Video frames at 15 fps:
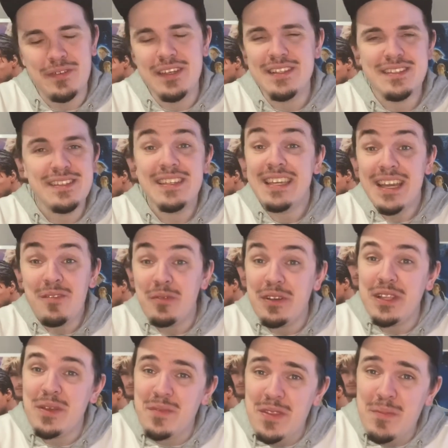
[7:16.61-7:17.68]
Because, again, we
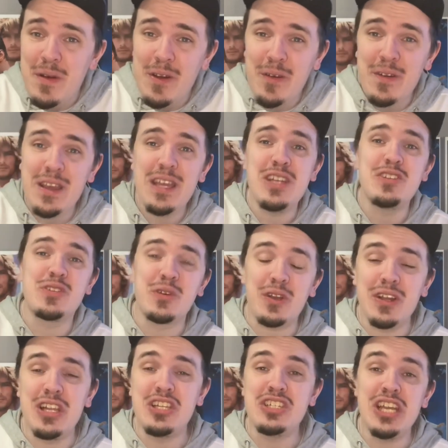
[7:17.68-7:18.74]
live in the modern age. They're
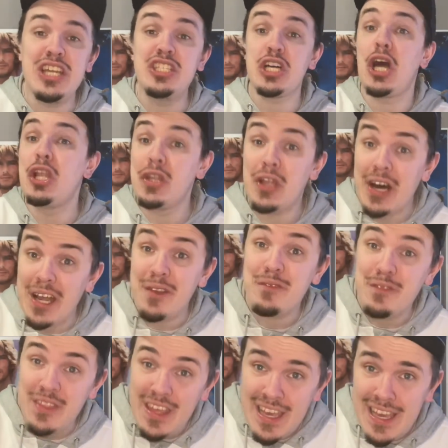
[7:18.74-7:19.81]
going to change a lot of
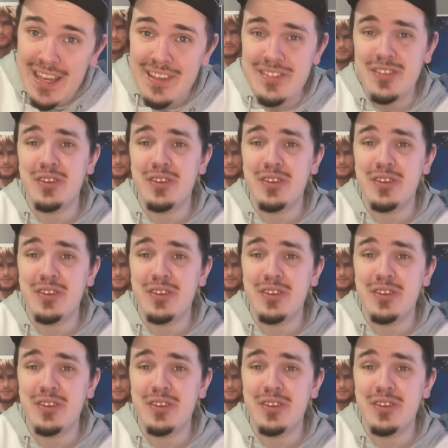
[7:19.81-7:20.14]
things.